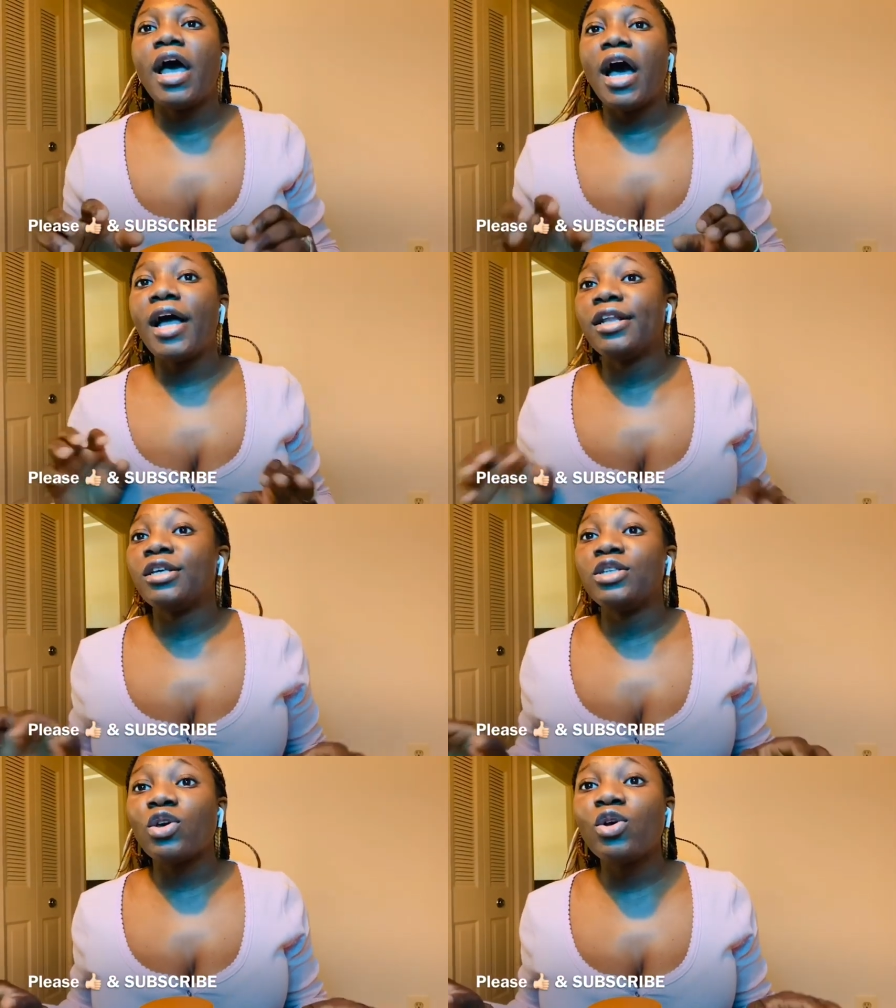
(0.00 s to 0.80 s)
and
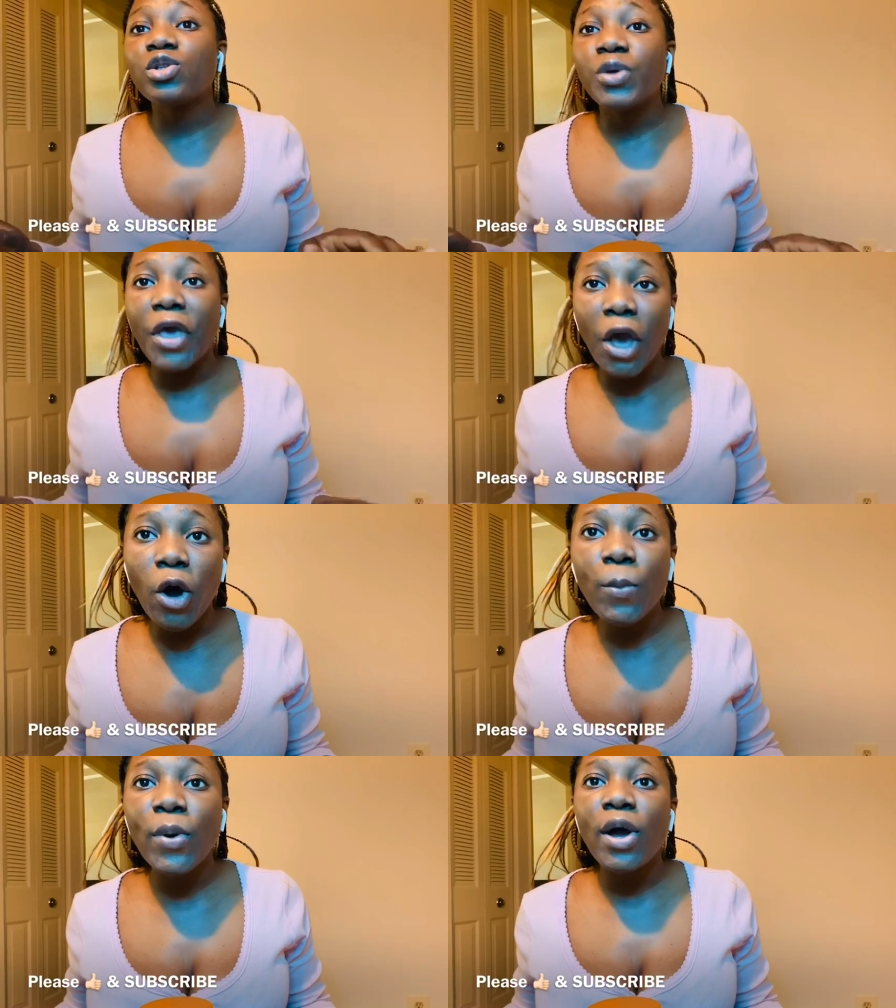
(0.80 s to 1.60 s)
it's going to
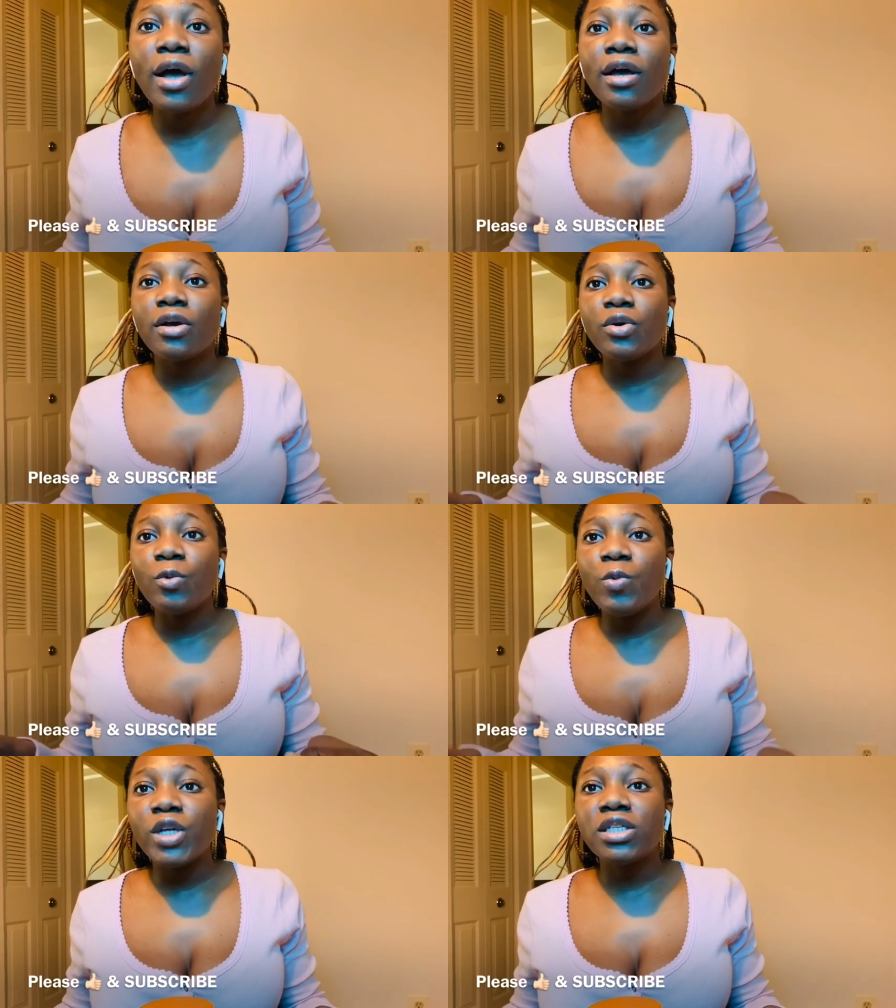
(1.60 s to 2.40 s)
help
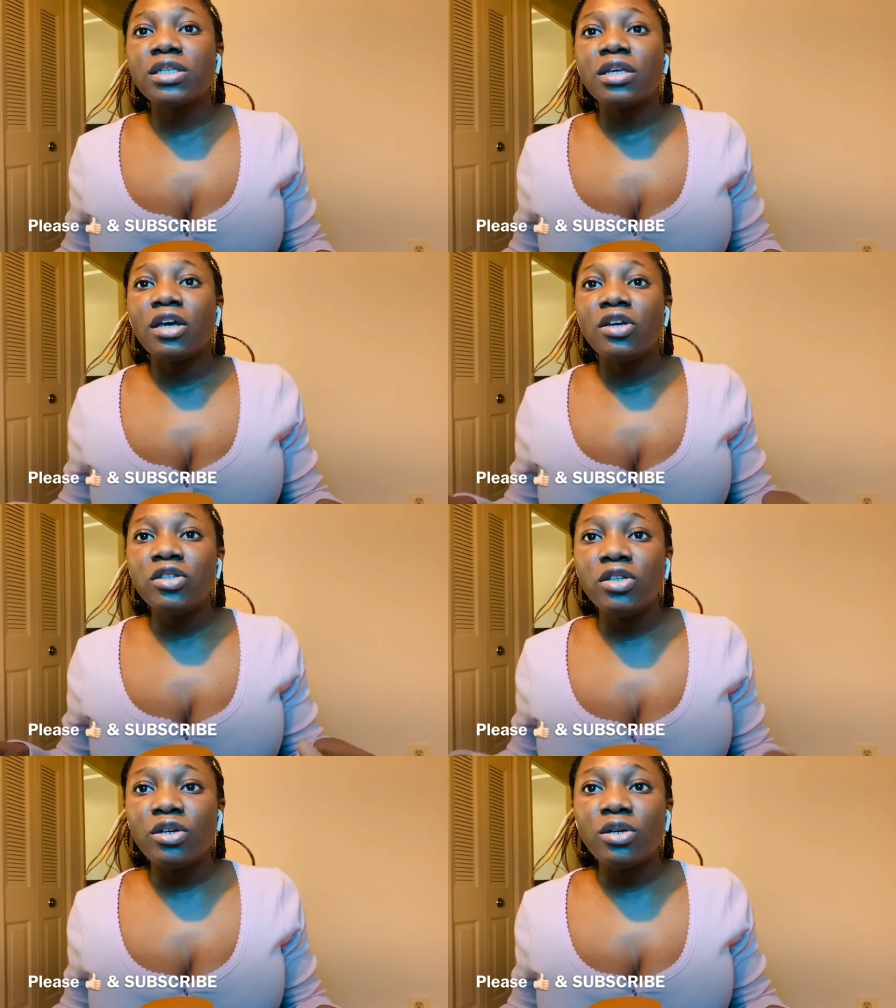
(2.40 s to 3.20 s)
with
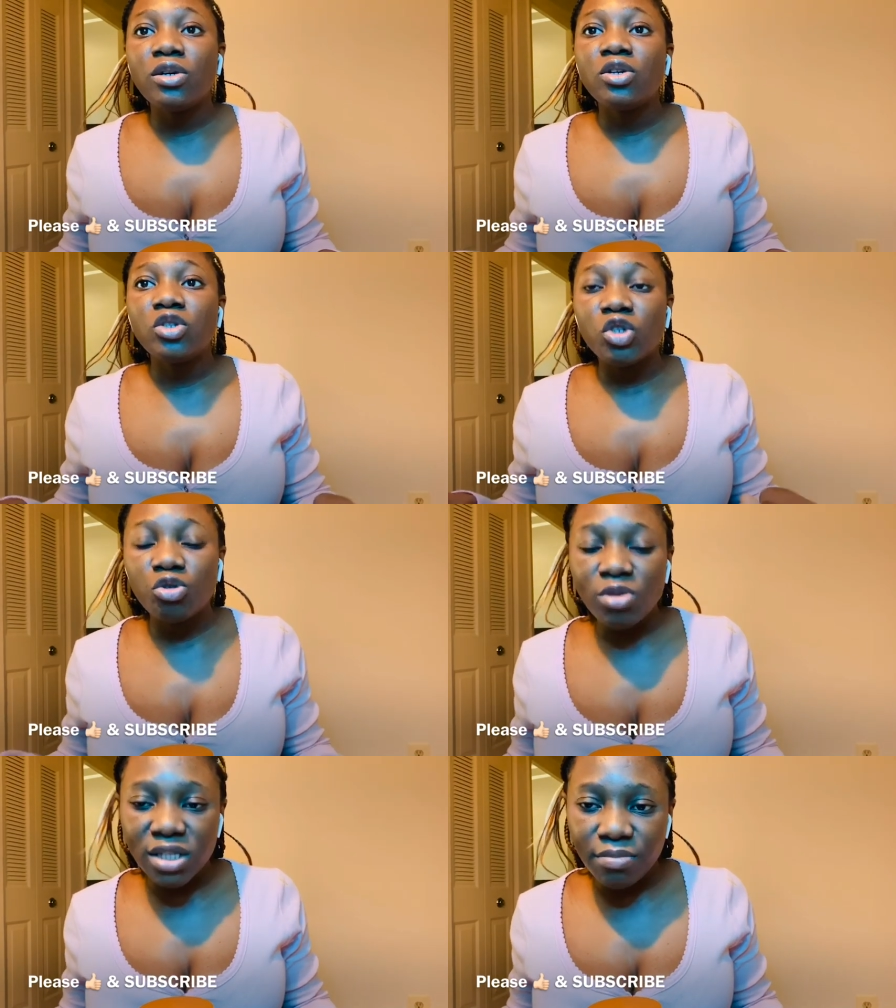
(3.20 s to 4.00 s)
the
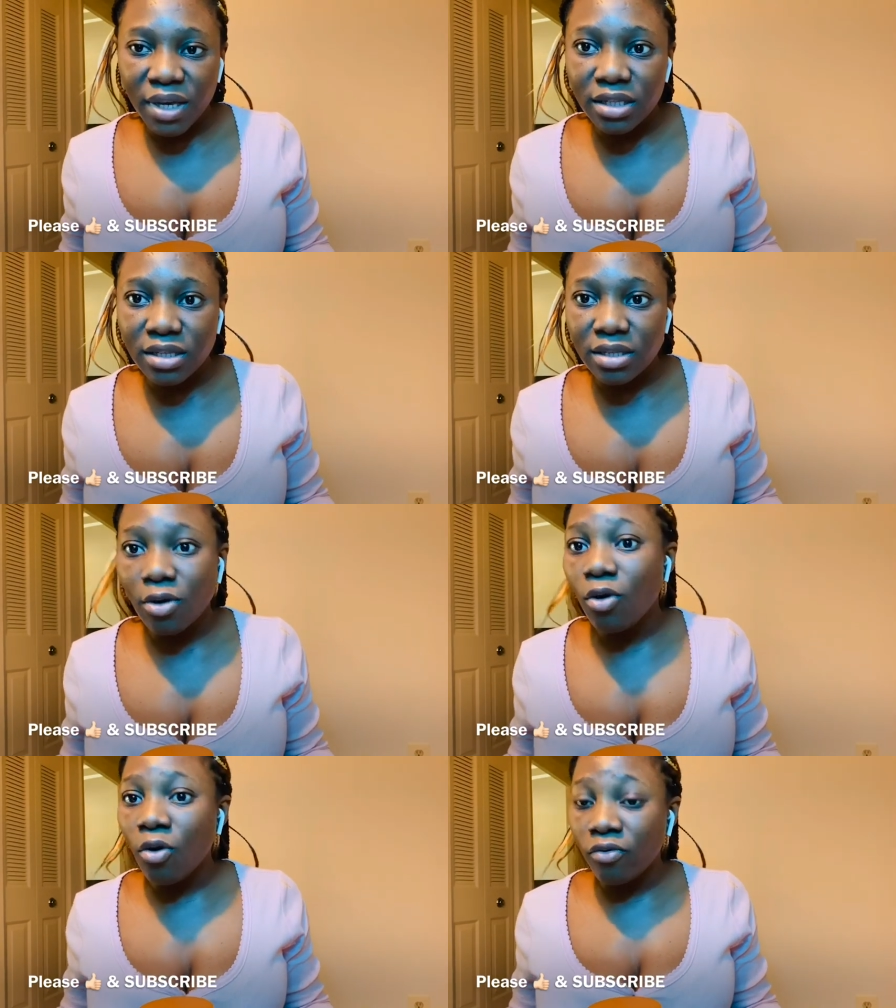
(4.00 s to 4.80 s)
treatment
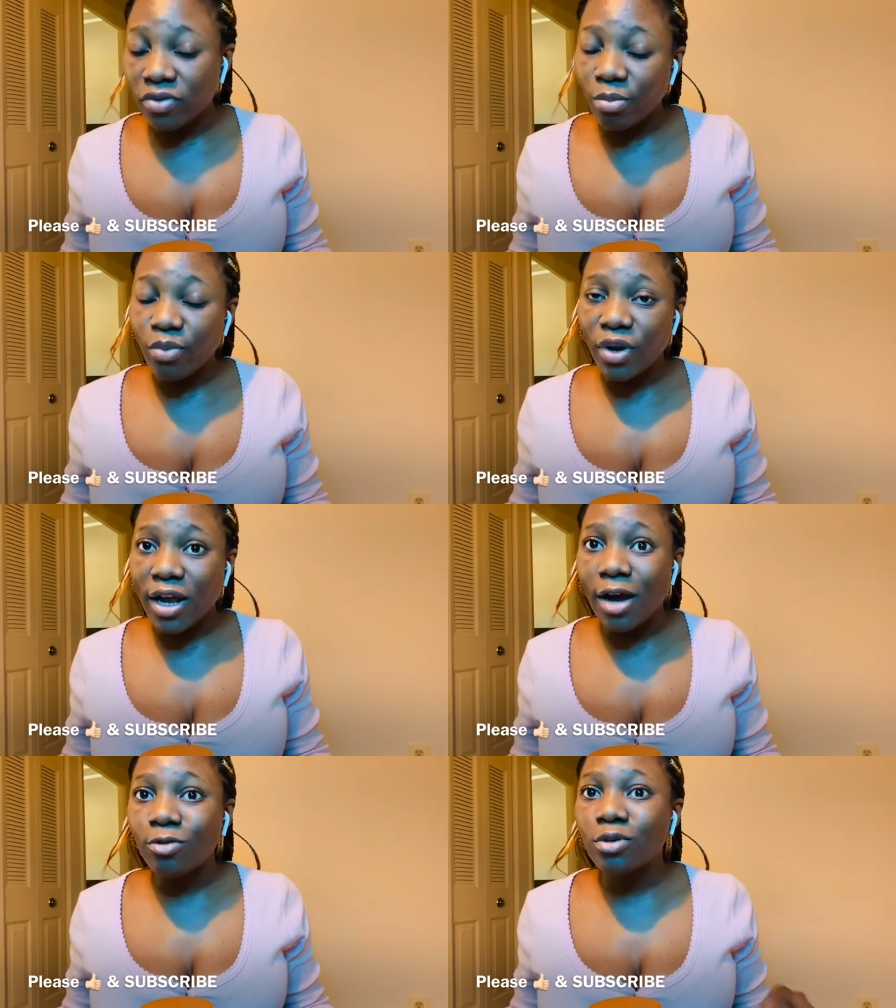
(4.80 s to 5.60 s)
of the
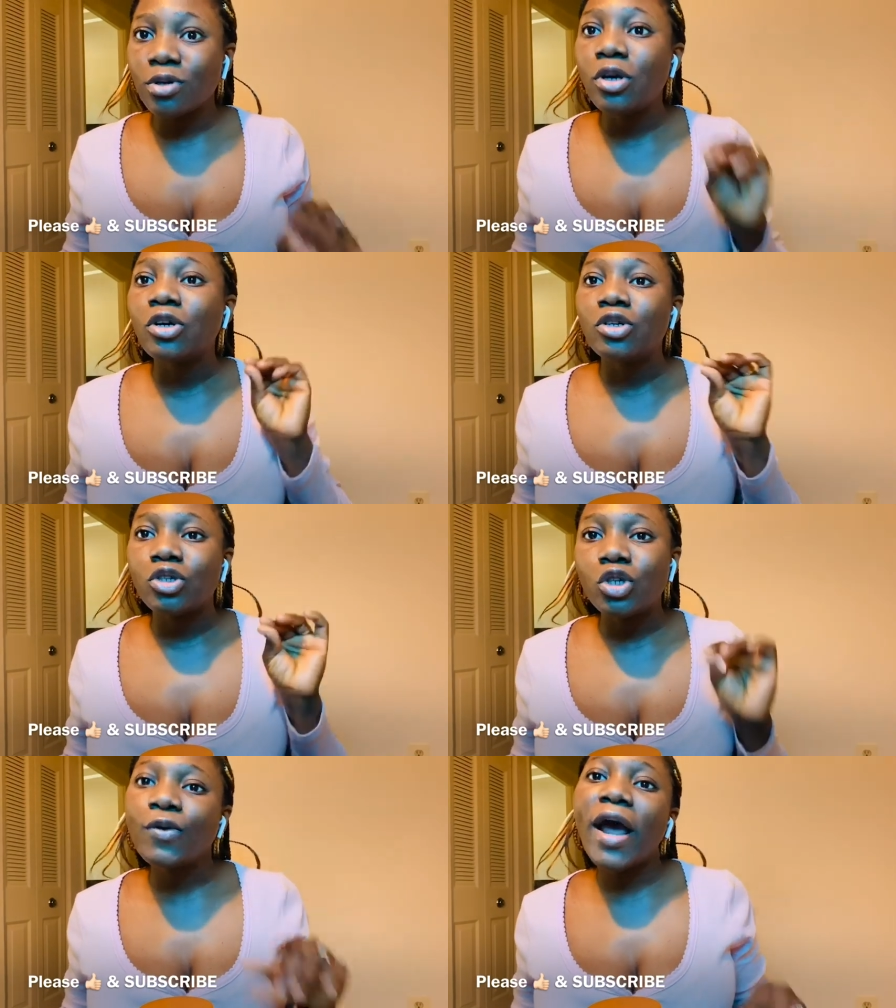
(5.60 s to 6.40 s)
breakouts.
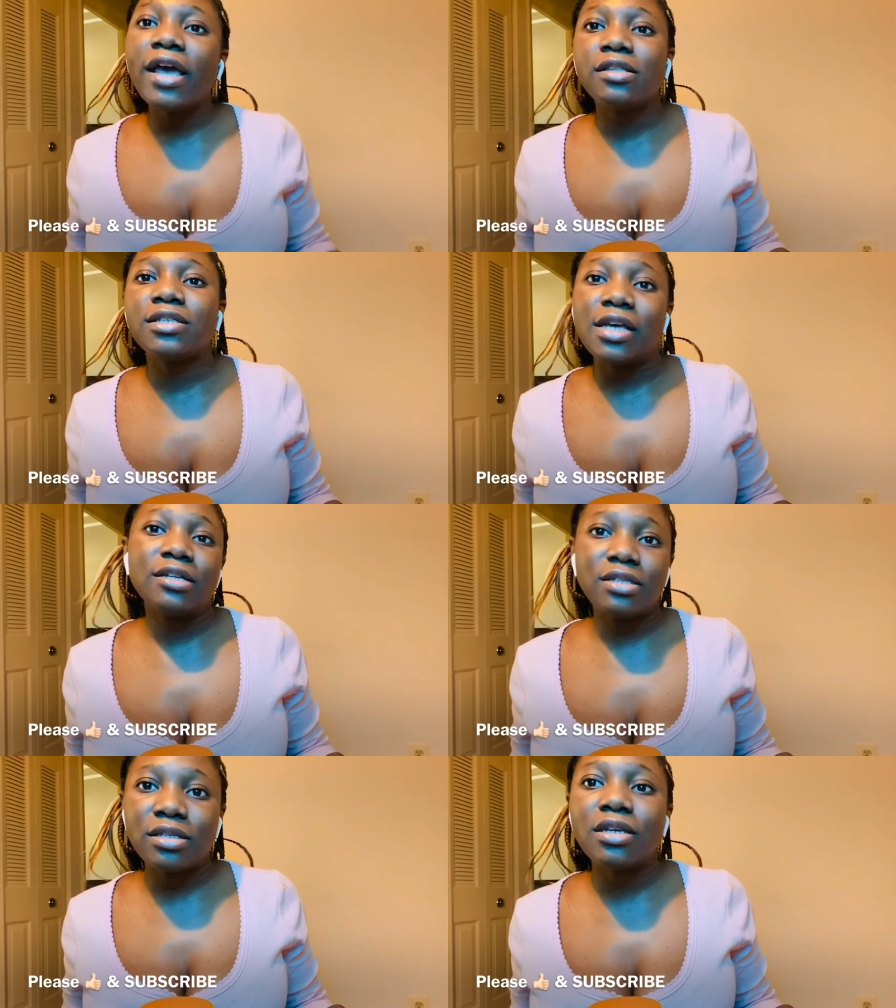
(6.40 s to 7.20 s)
Try it
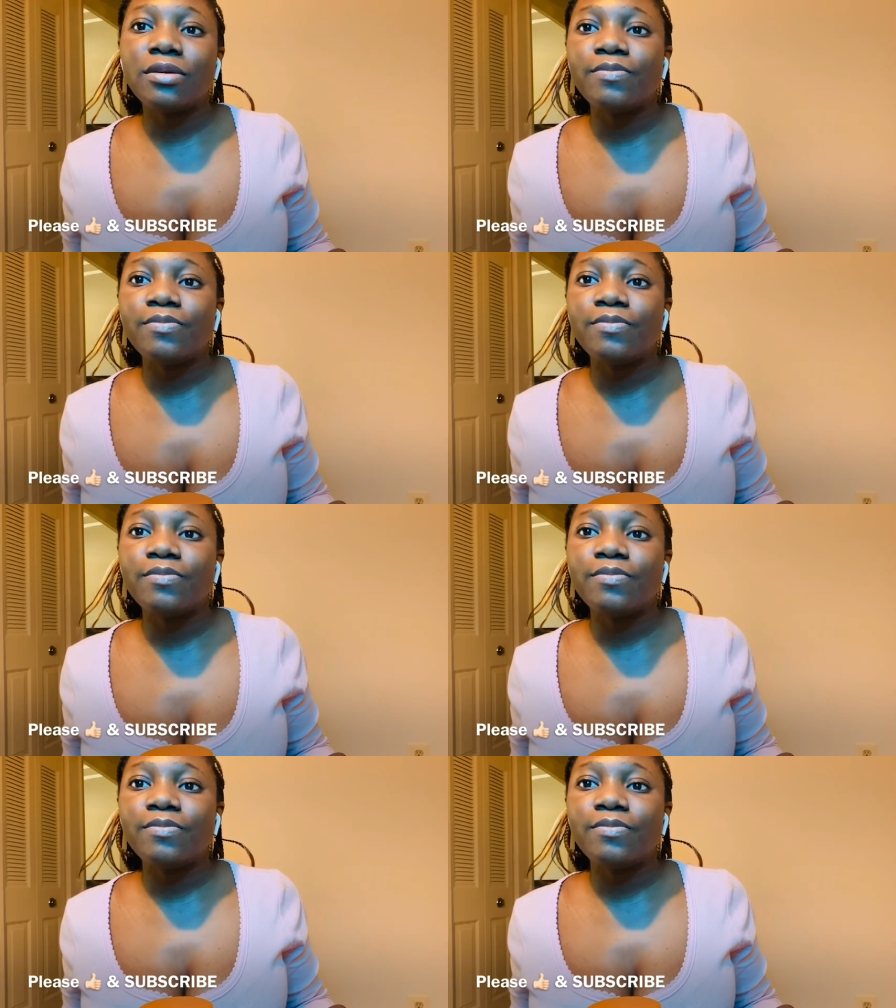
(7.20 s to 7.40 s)
and see,